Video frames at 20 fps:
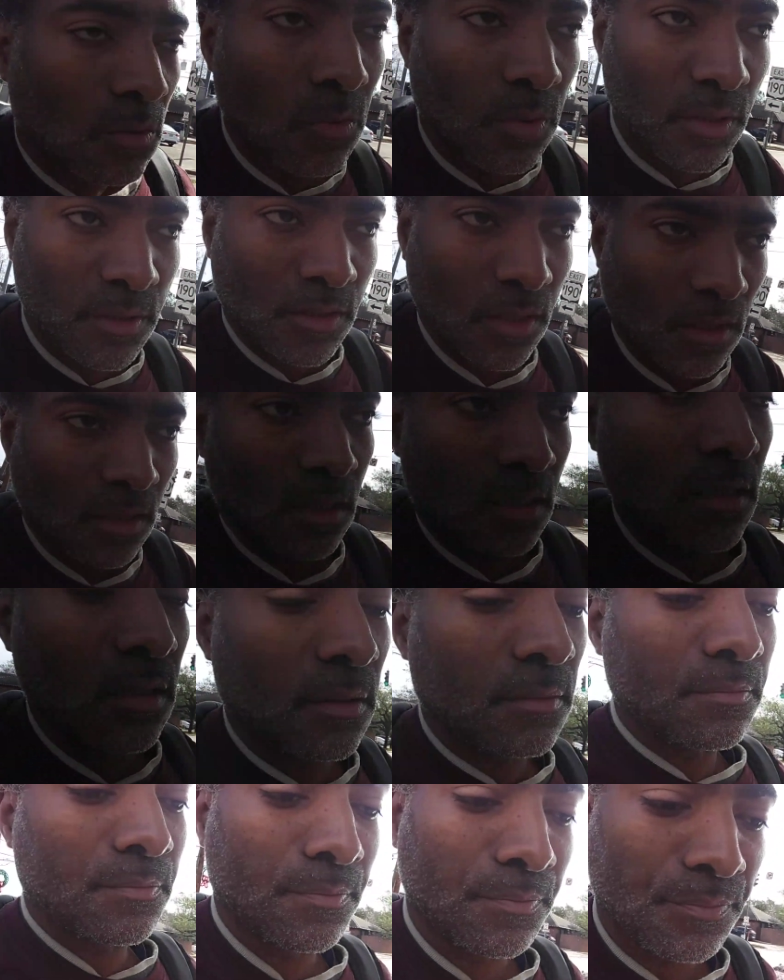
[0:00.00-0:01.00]
with,
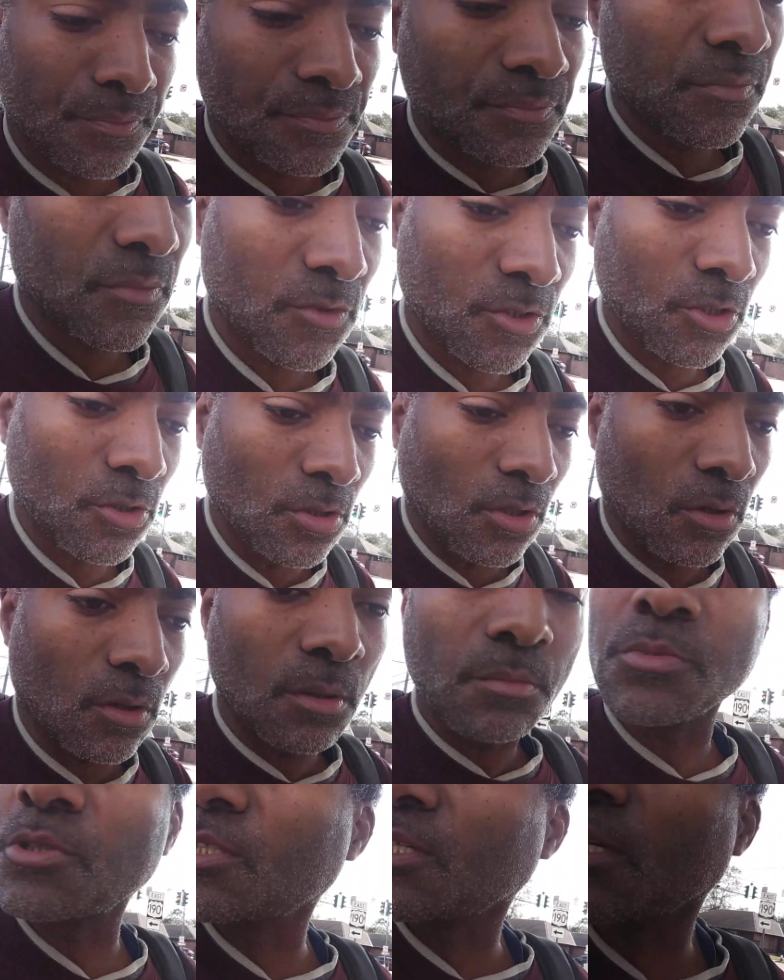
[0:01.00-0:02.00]
uh, you know what
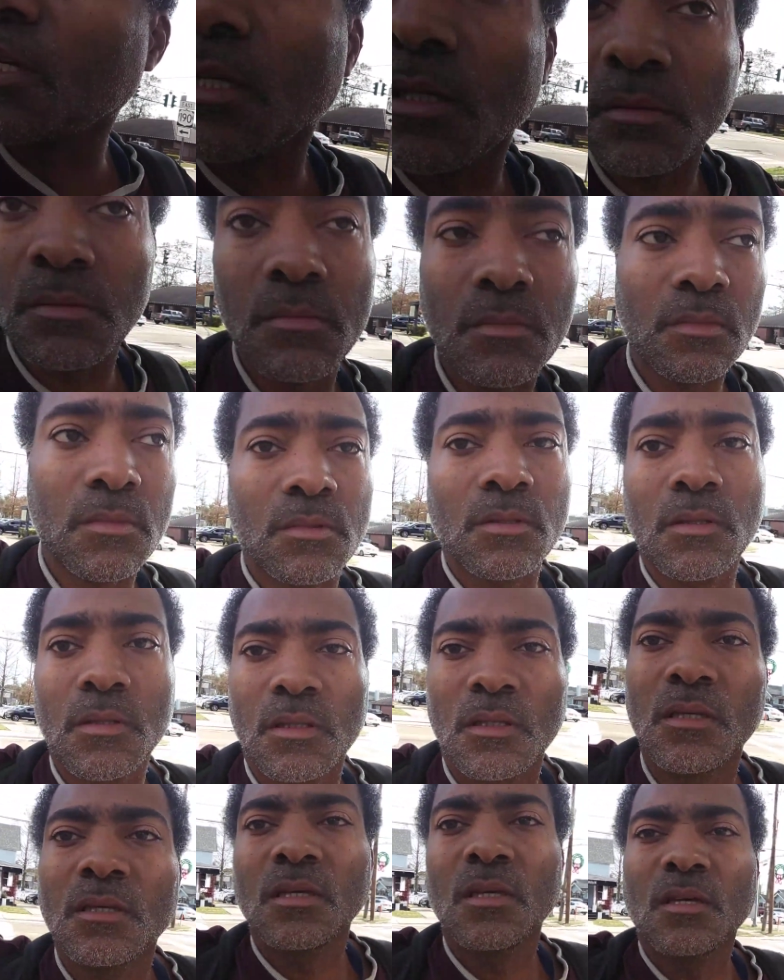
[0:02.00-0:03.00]
I'm saying,
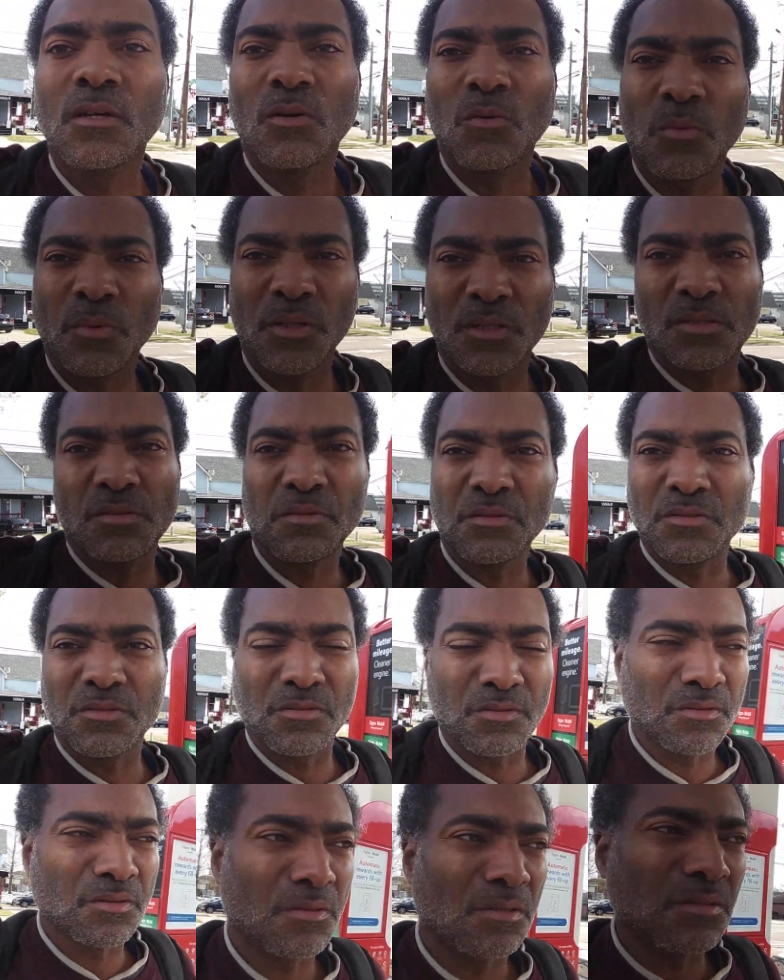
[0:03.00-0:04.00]
with
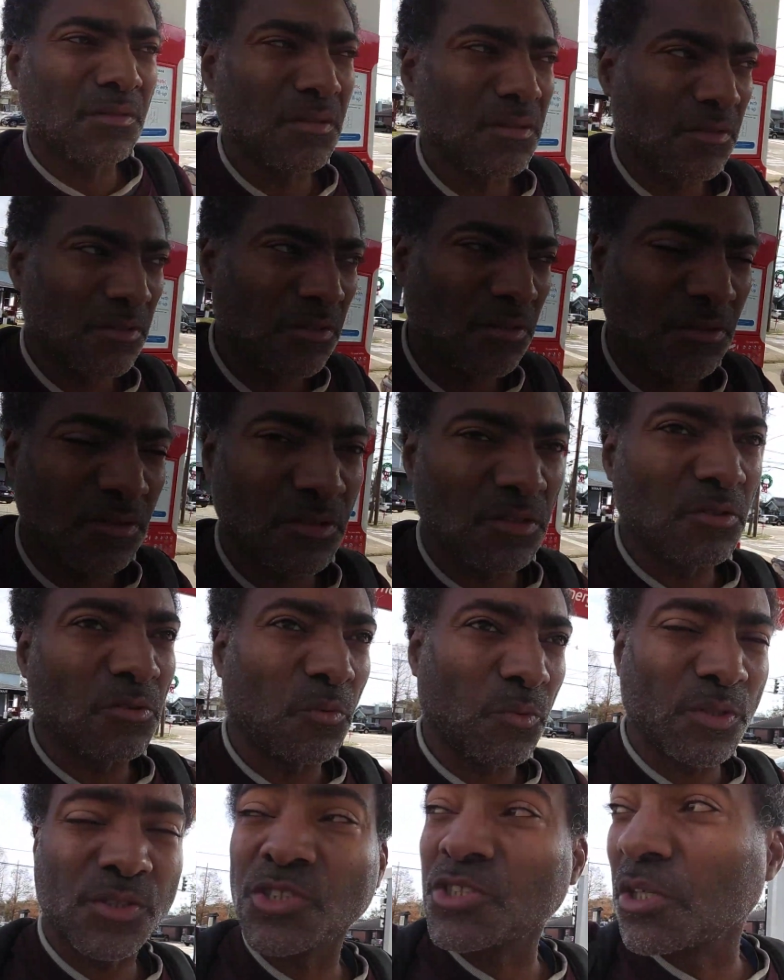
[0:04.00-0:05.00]
you, you
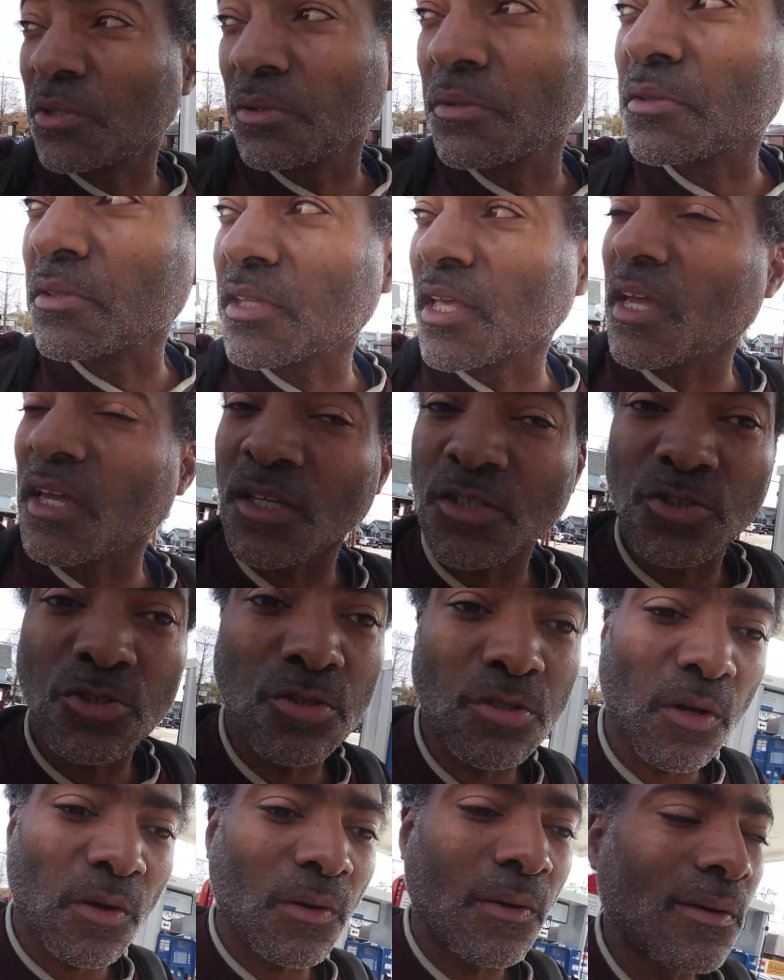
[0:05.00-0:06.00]
know, with certain things,
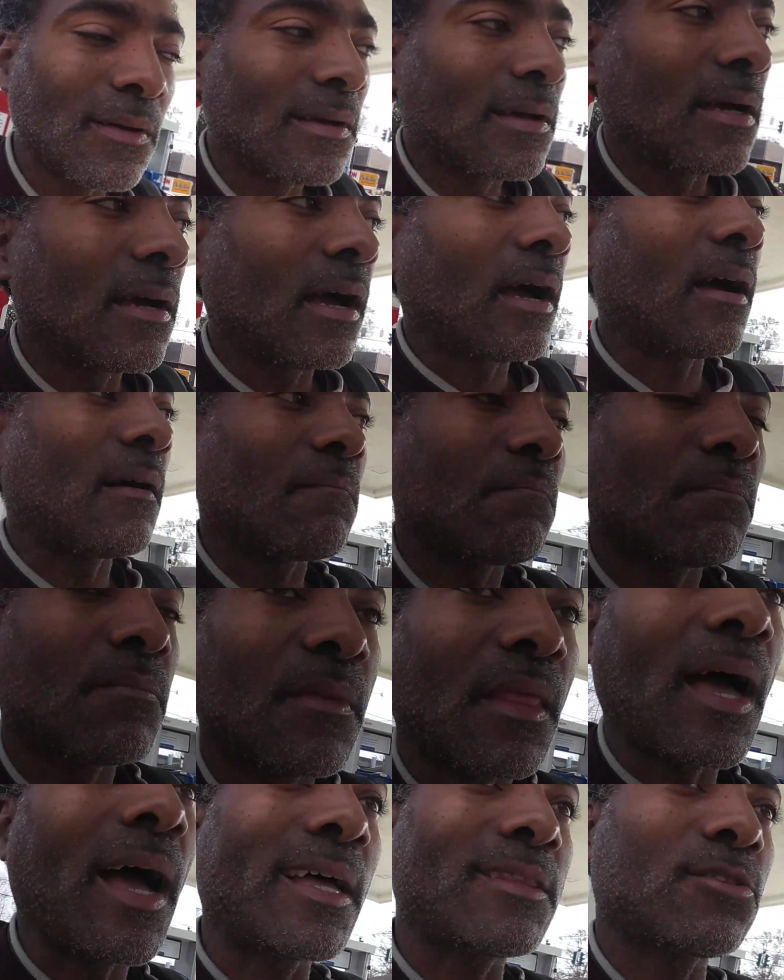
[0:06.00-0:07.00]
you know.
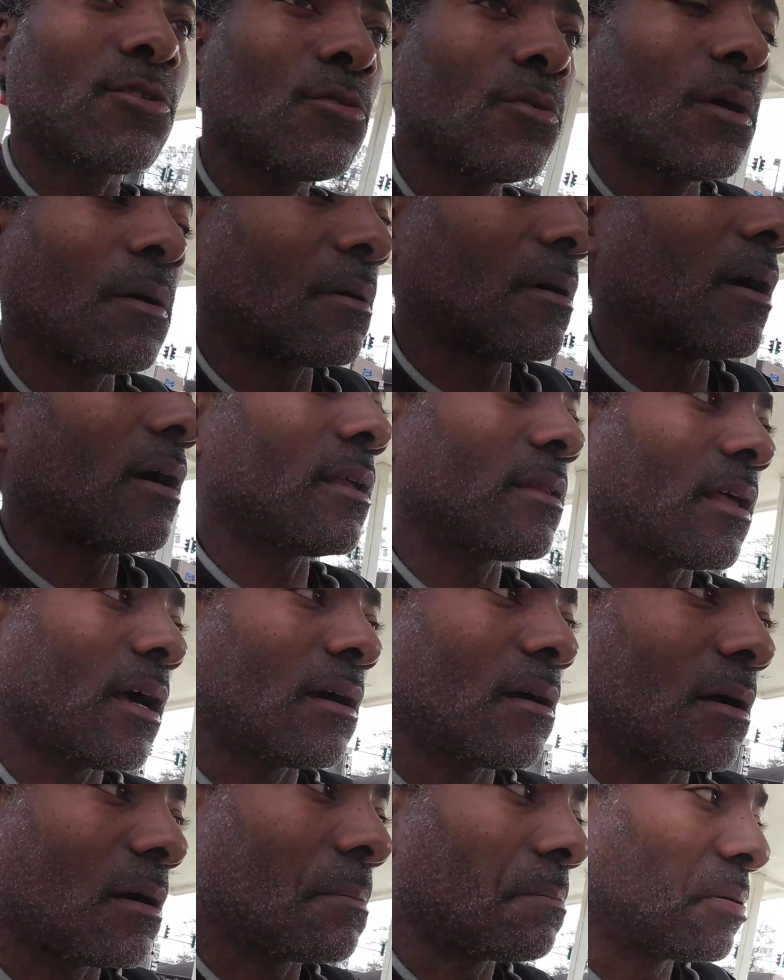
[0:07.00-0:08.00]
I do a,
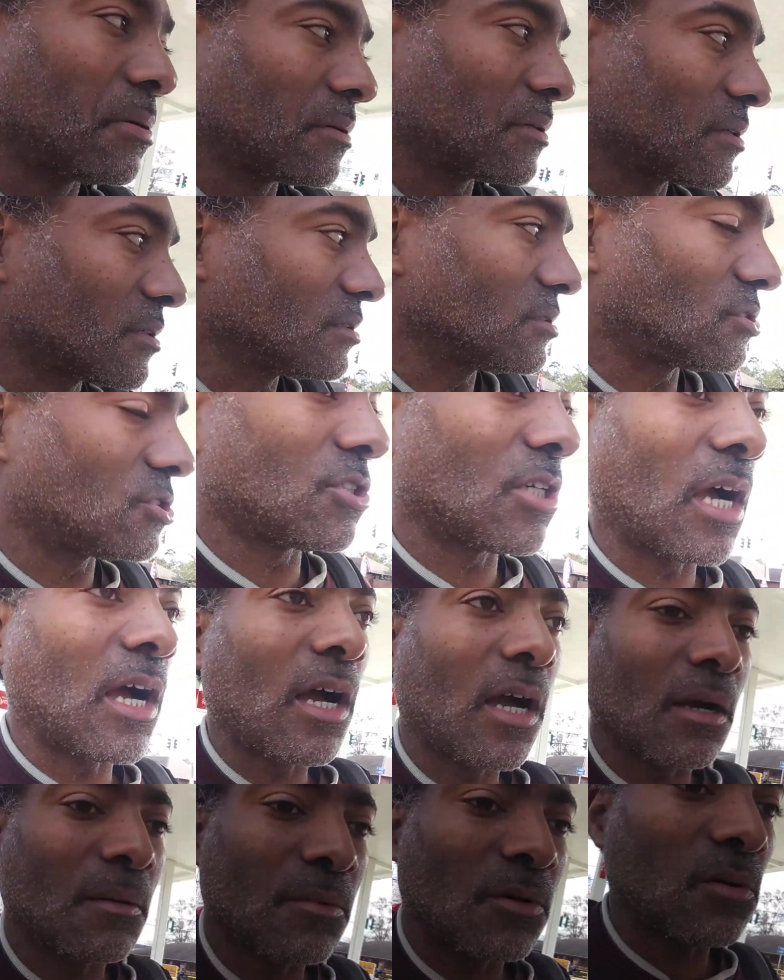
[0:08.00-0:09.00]
a, a pretty good
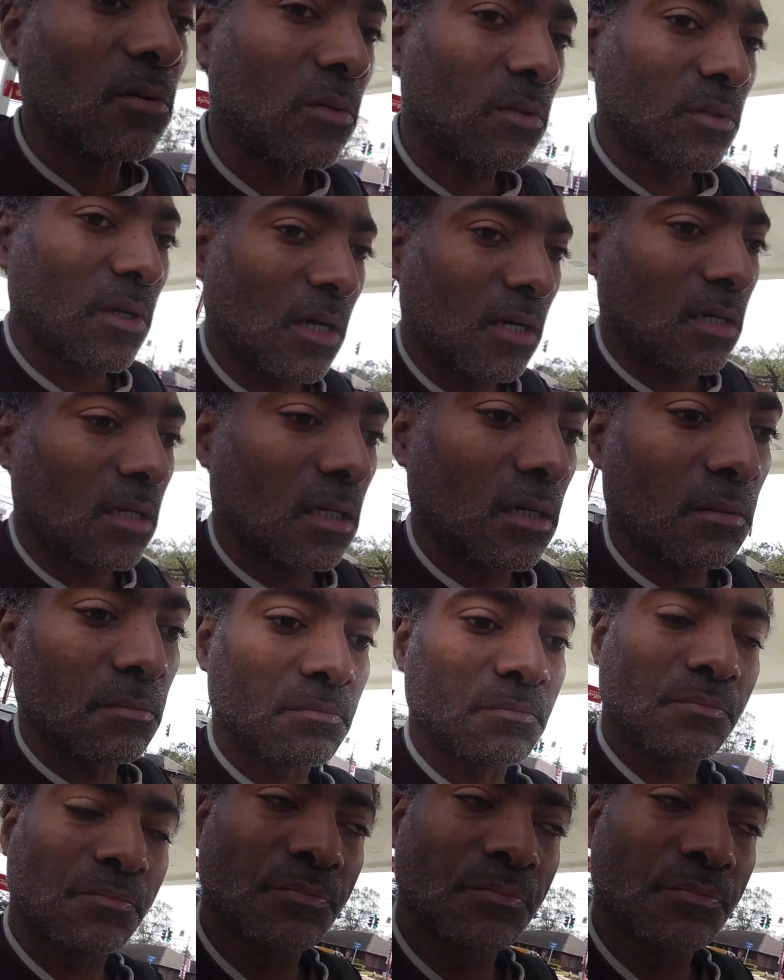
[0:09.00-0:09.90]
job on um,